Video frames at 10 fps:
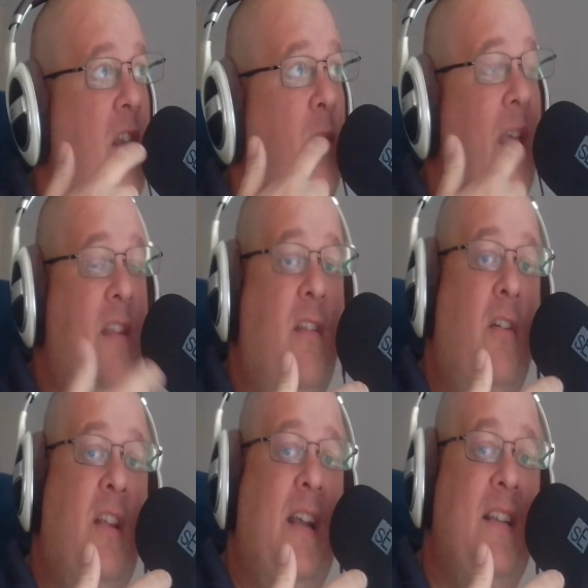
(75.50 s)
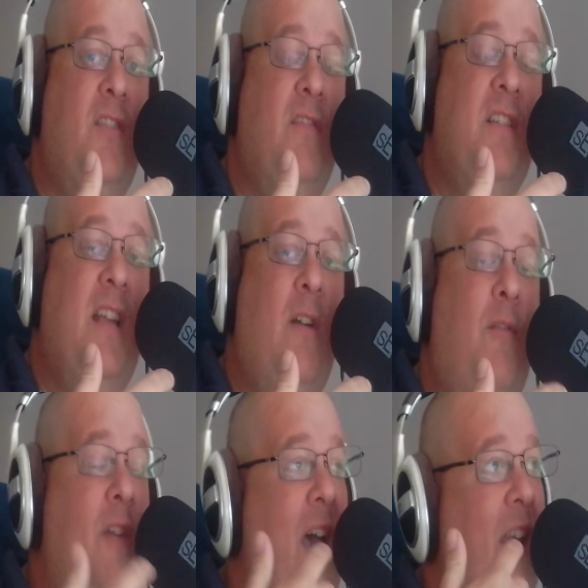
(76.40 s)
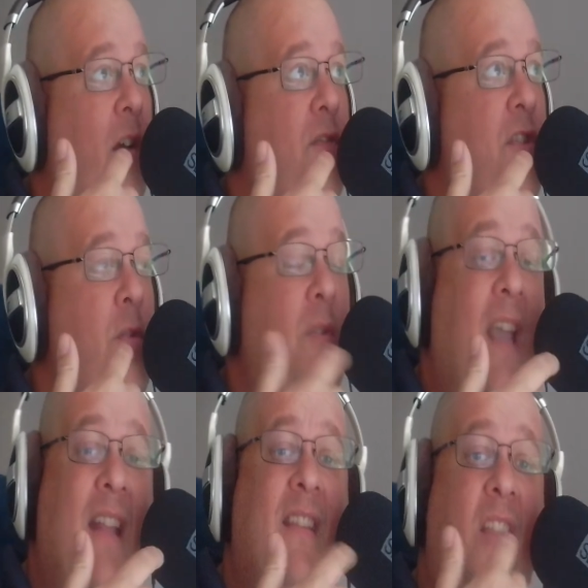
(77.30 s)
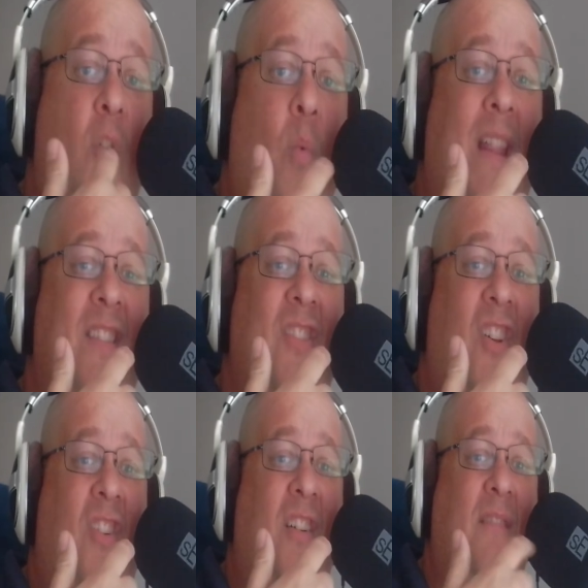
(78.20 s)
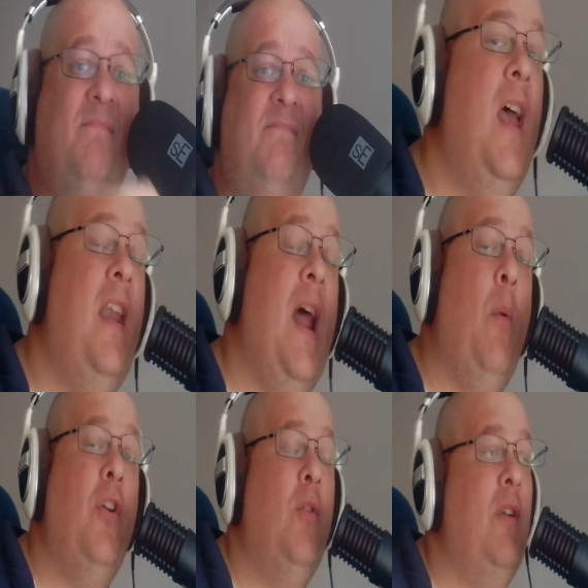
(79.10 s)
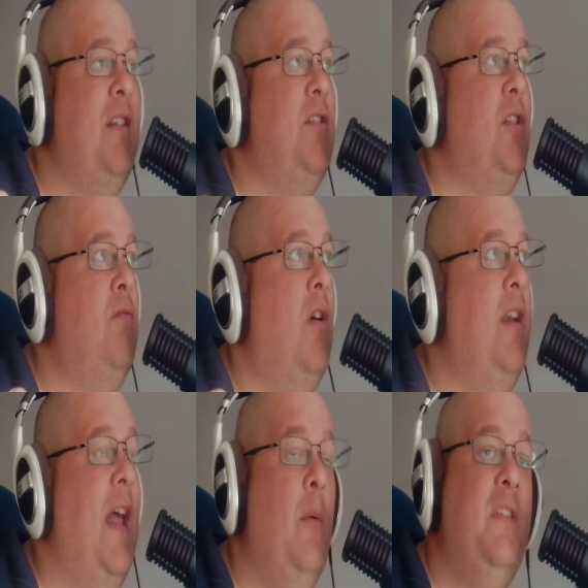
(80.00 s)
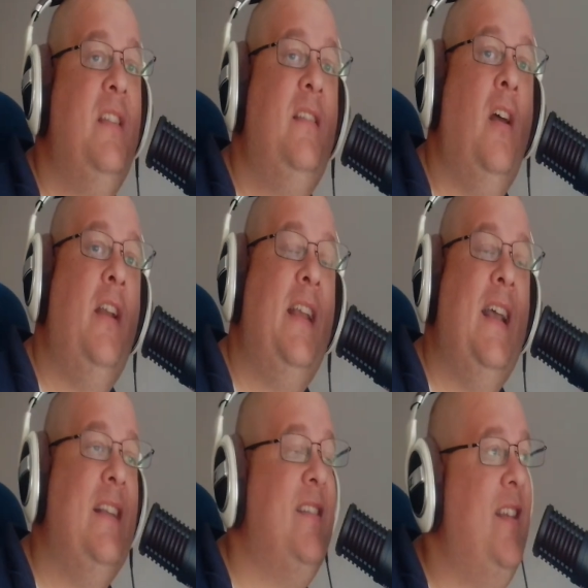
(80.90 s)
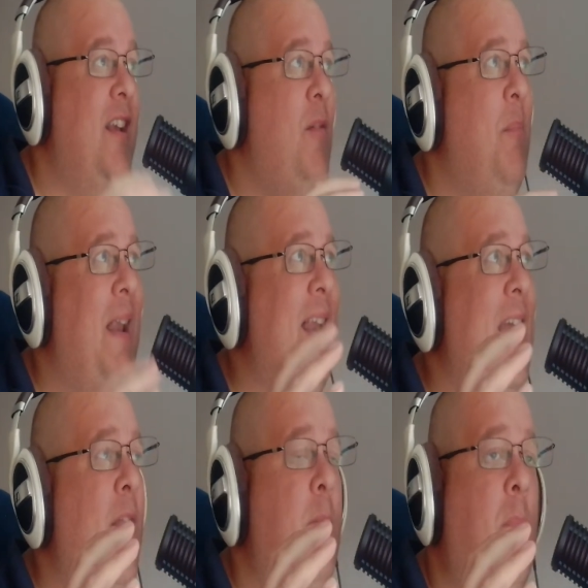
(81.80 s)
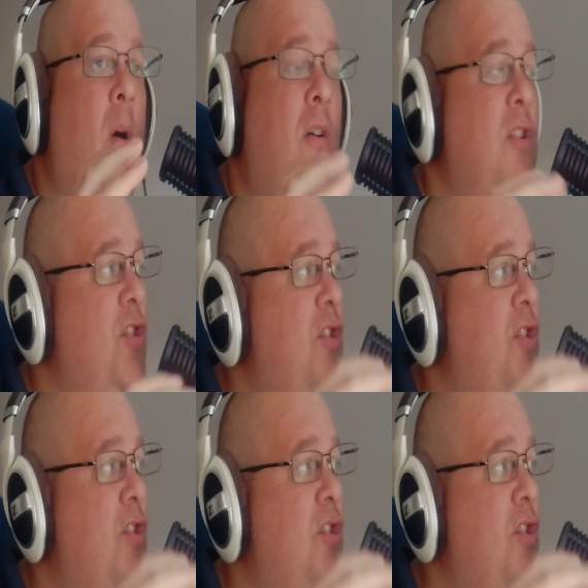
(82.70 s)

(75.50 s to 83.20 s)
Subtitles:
get the DynaCaster itself, and obviously you get the windsock. Now, what you're listening to right now is the DynaCaster completely out the box.